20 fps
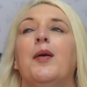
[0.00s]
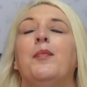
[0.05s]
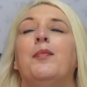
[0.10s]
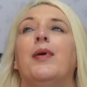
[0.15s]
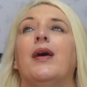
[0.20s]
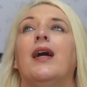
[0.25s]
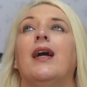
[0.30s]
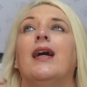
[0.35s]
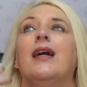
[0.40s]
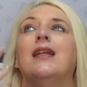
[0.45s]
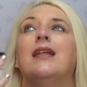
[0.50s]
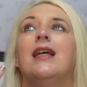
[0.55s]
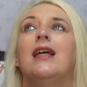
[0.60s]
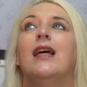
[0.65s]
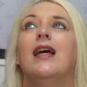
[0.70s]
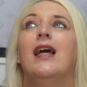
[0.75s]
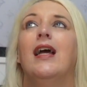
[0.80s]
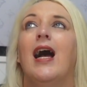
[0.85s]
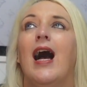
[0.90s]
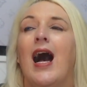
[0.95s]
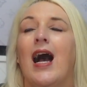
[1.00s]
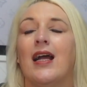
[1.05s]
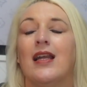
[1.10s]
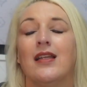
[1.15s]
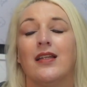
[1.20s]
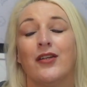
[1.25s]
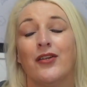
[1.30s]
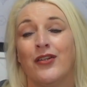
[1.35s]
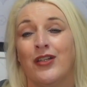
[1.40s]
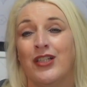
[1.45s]
But I
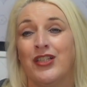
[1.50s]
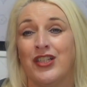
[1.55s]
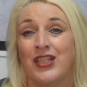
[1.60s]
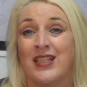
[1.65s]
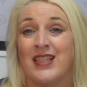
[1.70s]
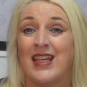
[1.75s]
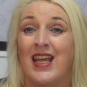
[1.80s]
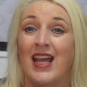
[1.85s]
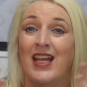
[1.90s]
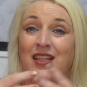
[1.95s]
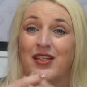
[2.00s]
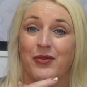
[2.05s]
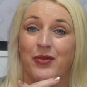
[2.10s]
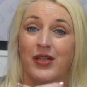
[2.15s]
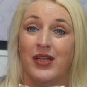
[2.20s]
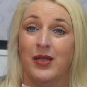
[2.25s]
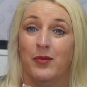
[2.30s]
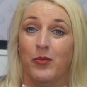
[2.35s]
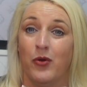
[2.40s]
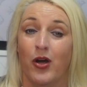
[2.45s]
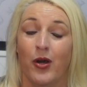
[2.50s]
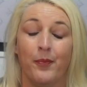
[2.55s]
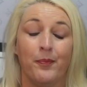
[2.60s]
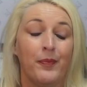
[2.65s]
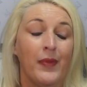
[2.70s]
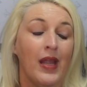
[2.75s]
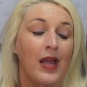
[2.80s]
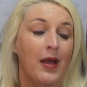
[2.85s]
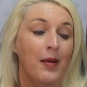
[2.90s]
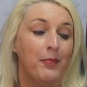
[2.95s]
literally just can't do it anymore.
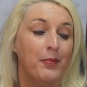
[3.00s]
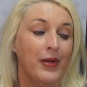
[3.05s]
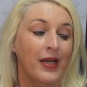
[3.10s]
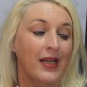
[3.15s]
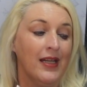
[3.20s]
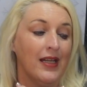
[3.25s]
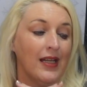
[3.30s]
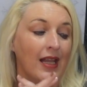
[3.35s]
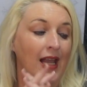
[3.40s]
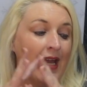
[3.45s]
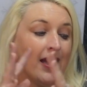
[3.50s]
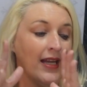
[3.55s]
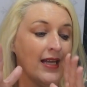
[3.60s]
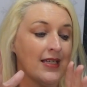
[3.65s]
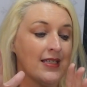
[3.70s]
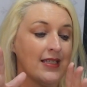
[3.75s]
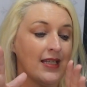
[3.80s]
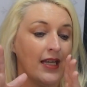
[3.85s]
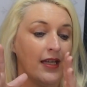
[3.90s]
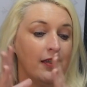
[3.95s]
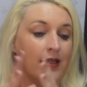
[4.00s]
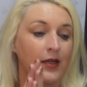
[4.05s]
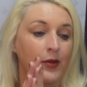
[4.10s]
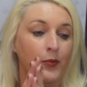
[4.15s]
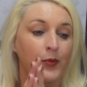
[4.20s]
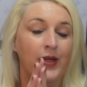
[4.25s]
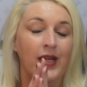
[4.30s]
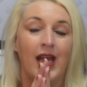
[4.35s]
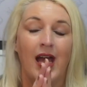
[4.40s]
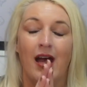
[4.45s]
But like I said,
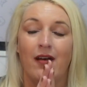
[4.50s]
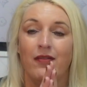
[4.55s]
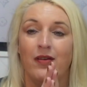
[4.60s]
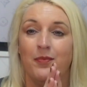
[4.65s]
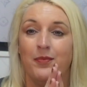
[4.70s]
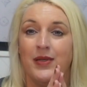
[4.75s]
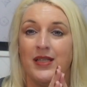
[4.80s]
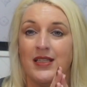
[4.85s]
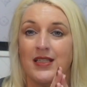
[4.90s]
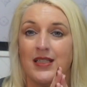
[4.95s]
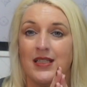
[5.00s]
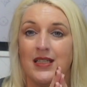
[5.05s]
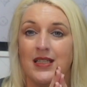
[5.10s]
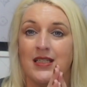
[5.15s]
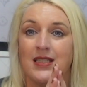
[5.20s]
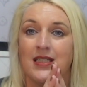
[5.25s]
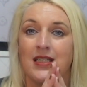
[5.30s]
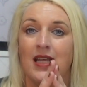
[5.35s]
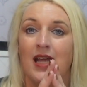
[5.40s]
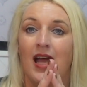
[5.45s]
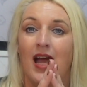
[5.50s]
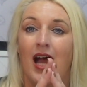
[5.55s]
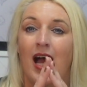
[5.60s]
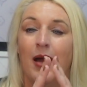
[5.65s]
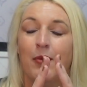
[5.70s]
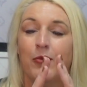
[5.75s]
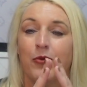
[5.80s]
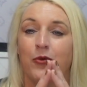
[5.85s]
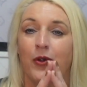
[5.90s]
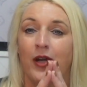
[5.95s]
we have a business.
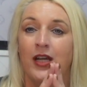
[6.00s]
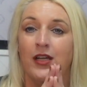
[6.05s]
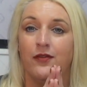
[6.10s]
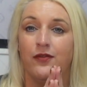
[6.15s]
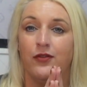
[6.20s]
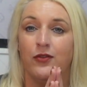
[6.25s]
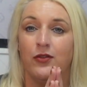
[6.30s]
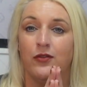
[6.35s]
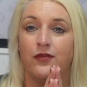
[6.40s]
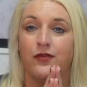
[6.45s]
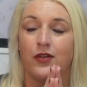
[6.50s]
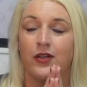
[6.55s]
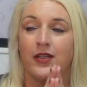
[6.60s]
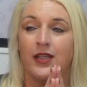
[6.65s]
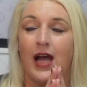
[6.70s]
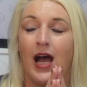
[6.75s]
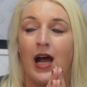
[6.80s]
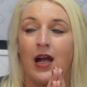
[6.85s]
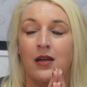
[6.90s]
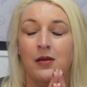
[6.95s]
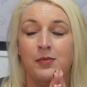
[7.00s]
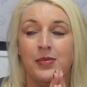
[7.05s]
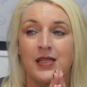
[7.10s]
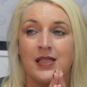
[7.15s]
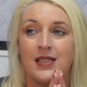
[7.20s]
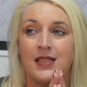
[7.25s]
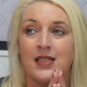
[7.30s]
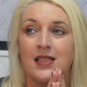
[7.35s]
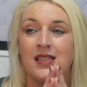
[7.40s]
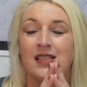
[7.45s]
I'm grateful for our
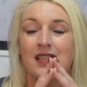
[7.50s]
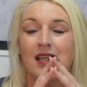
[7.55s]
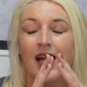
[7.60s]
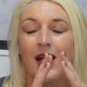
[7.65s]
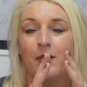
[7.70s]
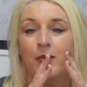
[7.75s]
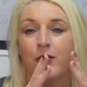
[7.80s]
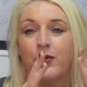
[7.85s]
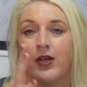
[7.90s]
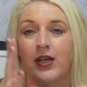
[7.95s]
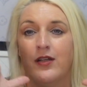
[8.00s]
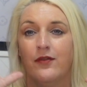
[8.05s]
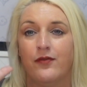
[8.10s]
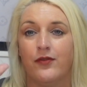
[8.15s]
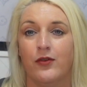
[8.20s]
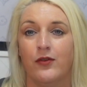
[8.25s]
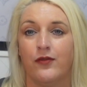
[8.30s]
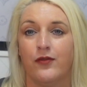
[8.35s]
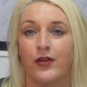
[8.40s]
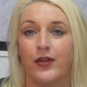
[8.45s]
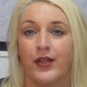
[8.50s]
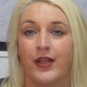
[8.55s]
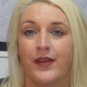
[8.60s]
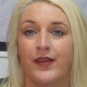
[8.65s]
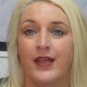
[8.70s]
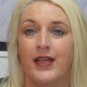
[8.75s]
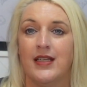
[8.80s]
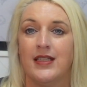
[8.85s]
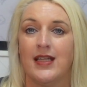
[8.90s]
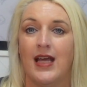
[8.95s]
business. I'm grateful for the
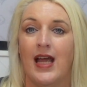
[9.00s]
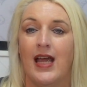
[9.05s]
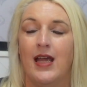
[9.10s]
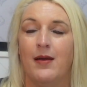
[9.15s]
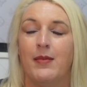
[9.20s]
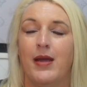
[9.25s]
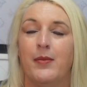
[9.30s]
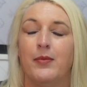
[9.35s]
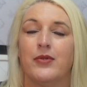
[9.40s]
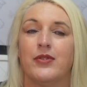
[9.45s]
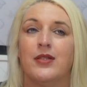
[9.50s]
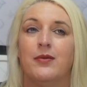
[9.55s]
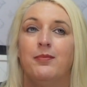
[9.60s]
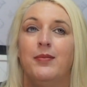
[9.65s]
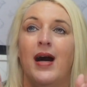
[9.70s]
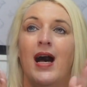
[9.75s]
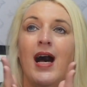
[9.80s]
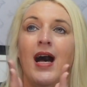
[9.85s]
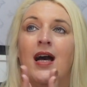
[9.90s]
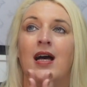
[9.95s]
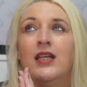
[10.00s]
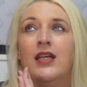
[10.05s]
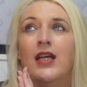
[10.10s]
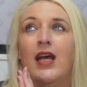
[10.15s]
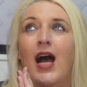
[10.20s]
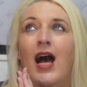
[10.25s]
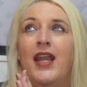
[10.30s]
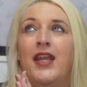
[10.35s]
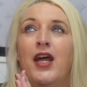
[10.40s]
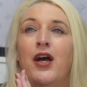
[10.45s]
things I am able to buy.
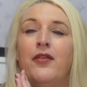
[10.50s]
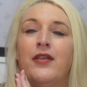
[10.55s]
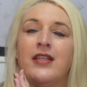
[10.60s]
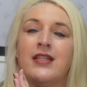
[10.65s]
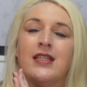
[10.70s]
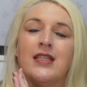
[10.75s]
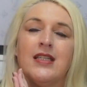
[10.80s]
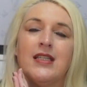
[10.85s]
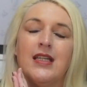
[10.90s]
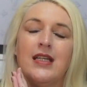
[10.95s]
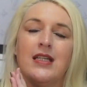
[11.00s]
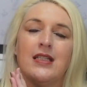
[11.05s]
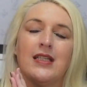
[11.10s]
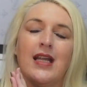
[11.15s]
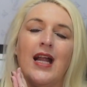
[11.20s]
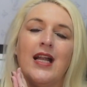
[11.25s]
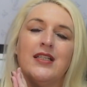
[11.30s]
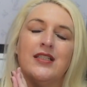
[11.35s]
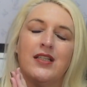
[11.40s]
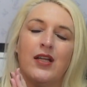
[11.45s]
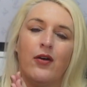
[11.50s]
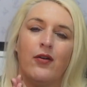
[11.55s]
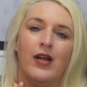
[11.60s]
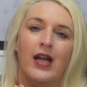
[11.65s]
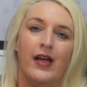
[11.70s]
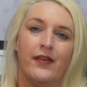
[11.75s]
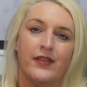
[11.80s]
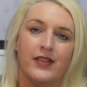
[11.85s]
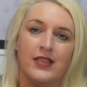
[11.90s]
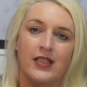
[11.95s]
I know this is things that I don't
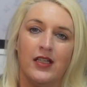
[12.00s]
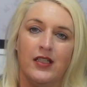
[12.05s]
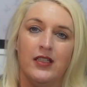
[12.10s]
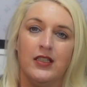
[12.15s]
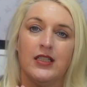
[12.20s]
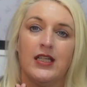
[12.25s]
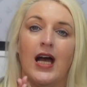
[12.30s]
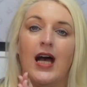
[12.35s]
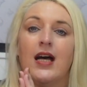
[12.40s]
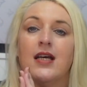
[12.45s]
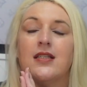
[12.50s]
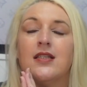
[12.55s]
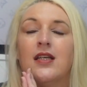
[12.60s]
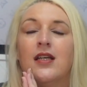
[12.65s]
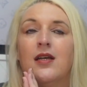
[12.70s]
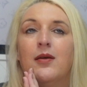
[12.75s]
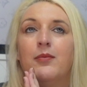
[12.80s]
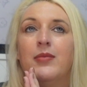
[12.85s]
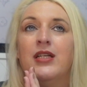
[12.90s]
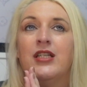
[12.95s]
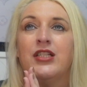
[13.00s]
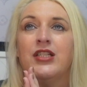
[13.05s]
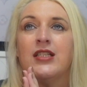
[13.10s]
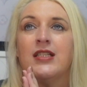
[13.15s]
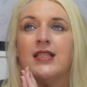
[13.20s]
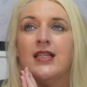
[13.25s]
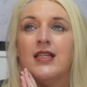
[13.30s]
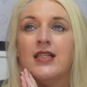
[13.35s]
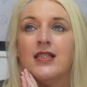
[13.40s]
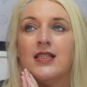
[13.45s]
have to tell you guys, but it's just
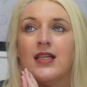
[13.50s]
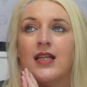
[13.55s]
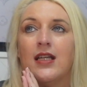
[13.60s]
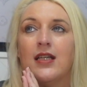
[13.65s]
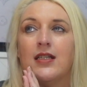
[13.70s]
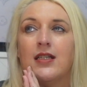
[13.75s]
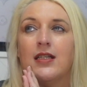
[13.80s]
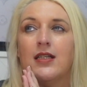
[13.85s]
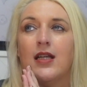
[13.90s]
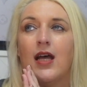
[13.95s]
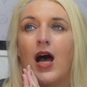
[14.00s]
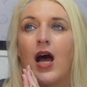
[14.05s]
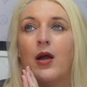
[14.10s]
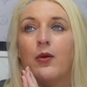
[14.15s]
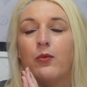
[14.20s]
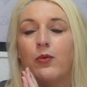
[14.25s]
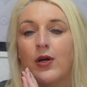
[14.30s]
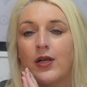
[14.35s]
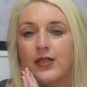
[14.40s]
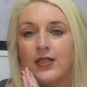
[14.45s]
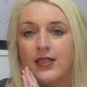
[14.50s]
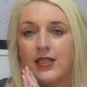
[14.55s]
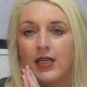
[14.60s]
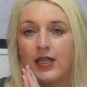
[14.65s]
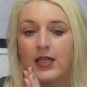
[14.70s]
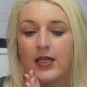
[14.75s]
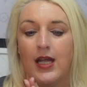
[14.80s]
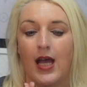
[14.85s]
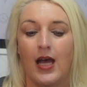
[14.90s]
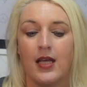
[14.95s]
things that I want to tell
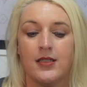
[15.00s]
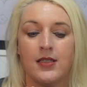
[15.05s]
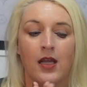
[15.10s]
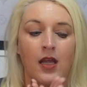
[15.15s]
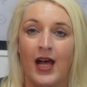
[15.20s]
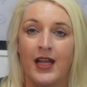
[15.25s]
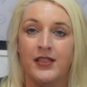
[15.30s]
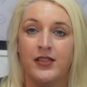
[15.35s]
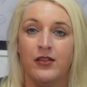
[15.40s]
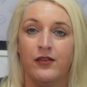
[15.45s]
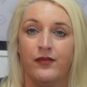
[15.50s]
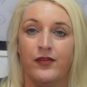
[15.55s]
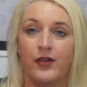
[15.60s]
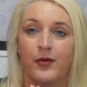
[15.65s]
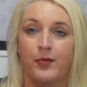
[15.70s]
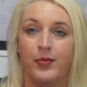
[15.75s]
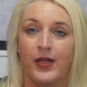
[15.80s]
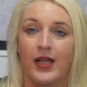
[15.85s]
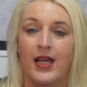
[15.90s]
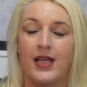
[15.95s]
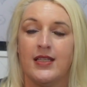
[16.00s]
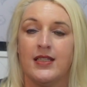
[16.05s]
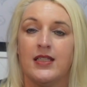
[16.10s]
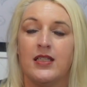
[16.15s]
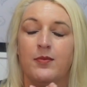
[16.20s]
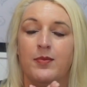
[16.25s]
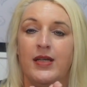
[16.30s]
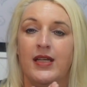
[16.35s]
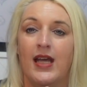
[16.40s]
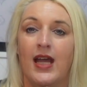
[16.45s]
you guys. I do feel blessed to
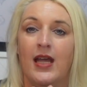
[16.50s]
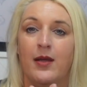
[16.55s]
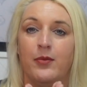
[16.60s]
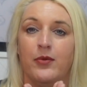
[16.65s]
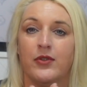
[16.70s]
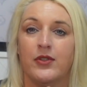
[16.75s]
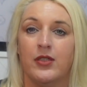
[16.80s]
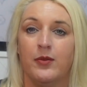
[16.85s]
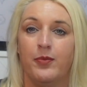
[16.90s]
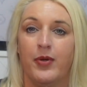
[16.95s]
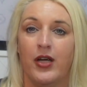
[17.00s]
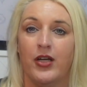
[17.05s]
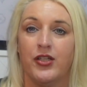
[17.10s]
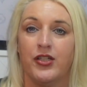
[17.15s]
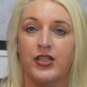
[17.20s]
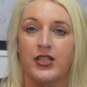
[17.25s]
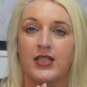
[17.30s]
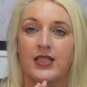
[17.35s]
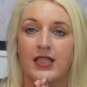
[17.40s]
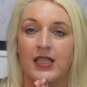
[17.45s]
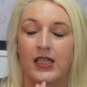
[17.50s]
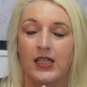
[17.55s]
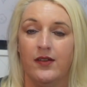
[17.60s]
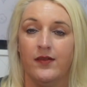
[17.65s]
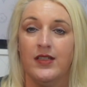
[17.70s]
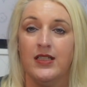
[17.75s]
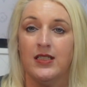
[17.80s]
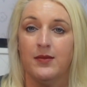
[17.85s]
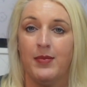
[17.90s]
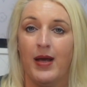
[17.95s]
be able to purchase any of
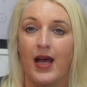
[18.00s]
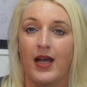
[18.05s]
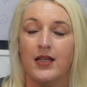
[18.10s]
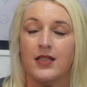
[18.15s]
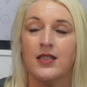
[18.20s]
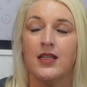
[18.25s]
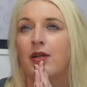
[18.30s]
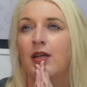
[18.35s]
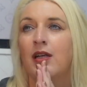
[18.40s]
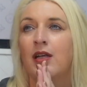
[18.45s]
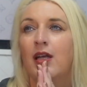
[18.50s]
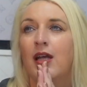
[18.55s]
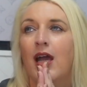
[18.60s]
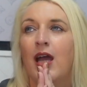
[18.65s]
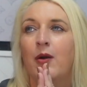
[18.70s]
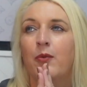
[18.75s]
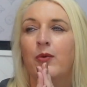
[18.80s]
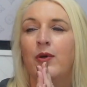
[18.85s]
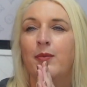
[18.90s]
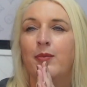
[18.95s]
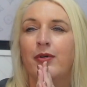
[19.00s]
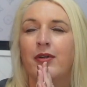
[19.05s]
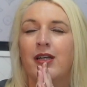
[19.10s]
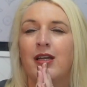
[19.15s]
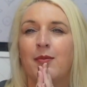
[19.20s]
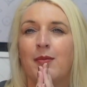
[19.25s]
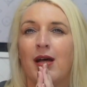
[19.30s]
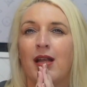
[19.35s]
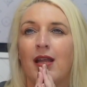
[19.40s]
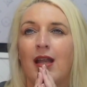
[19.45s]
these bags. At one point
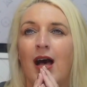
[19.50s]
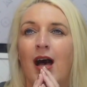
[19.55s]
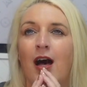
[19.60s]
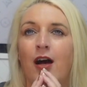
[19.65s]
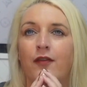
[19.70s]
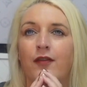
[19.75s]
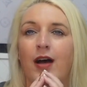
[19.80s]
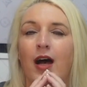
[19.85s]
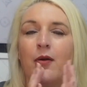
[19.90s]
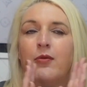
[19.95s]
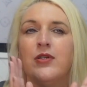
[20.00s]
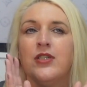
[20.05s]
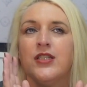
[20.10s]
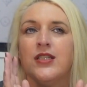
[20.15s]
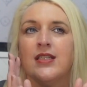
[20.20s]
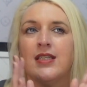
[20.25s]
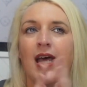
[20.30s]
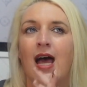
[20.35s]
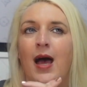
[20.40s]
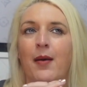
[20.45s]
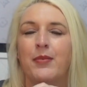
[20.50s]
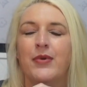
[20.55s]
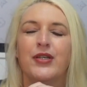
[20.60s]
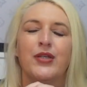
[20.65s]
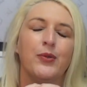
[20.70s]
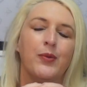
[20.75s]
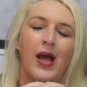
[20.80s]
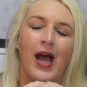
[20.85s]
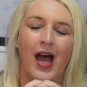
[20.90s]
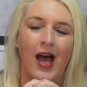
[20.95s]
in my life, I was just happy
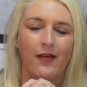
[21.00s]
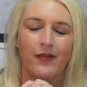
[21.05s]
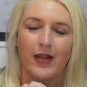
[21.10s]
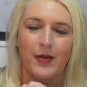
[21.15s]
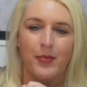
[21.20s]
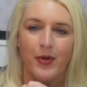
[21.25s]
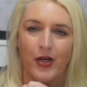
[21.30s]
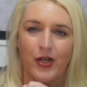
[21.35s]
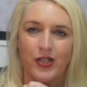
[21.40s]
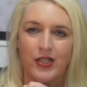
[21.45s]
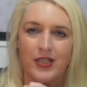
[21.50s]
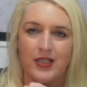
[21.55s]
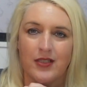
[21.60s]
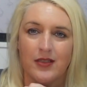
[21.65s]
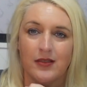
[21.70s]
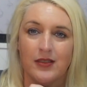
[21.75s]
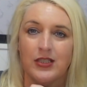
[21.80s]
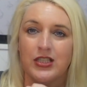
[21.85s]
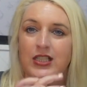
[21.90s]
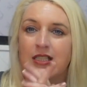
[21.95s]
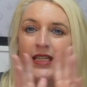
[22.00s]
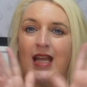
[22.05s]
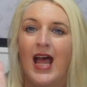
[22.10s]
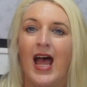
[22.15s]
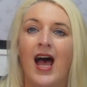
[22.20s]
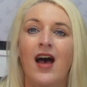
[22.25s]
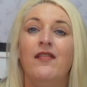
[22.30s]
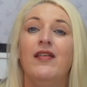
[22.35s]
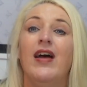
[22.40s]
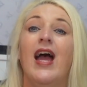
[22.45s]
to have a purse. Just to
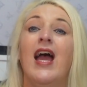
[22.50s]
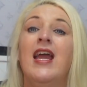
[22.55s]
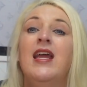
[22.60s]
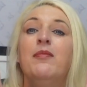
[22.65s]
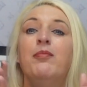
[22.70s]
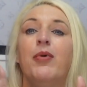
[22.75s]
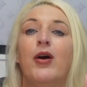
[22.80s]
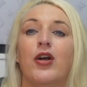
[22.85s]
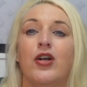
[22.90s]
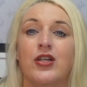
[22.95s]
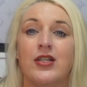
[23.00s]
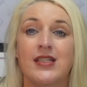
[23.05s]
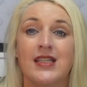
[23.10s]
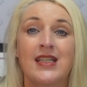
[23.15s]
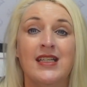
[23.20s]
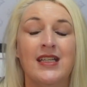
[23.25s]
have a purse. It